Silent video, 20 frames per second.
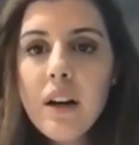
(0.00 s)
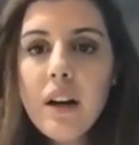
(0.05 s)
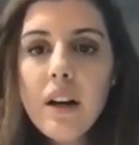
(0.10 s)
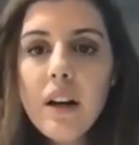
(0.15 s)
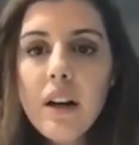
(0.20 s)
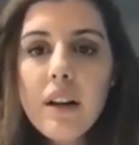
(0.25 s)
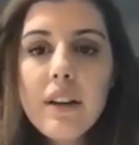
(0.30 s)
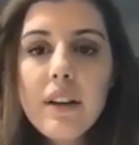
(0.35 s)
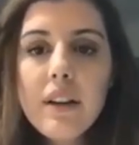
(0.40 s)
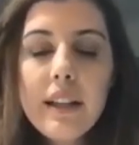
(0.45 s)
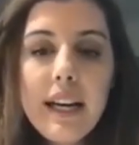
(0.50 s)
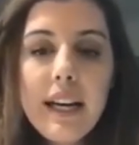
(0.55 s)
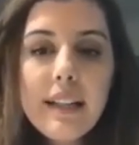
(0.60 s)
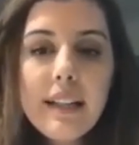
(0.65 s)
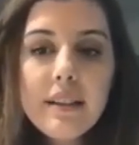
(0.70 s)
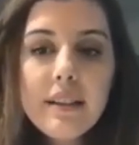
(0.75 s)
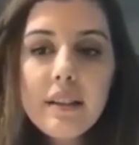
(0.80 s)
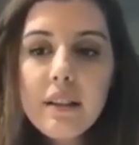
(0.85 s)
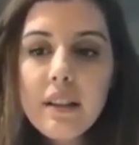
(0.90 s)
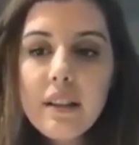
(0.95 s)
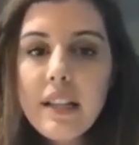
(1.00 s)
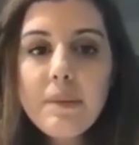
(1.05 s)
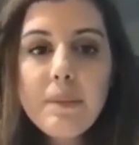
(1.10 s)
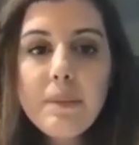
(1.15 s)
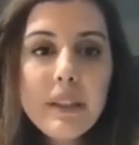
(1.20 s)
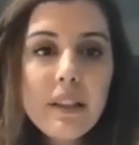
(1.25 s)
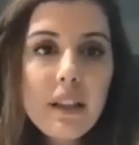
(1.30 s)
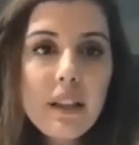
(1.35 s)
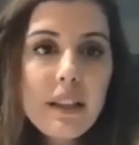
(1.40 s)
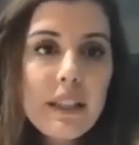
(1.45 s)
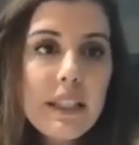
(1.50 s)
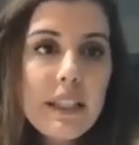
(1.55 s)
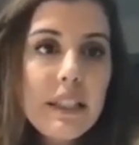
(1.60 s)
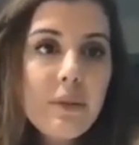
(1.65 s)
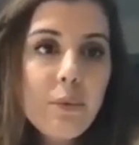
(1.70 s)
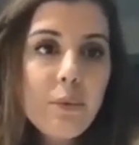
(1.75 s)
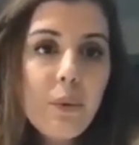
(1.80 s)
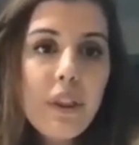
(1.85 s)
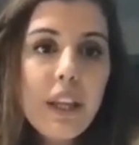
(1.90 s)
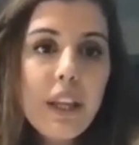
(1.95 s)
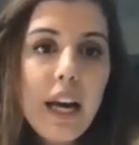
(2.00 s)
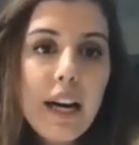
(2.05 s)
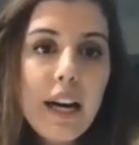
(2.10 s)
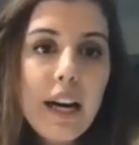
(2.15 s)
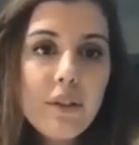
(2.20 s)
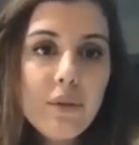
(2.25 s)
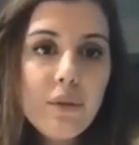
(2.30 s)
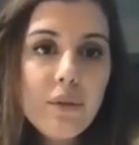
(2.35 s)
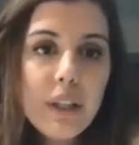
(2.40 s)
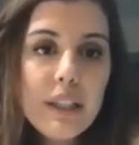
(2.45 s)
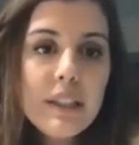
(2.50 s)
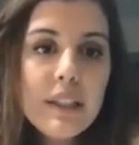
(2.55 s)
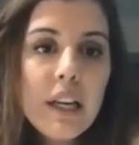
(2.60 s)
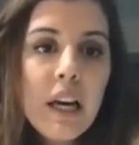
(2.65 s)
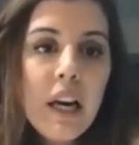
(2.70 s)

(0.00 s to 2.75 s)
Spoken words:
The last but not least, with the eye trace,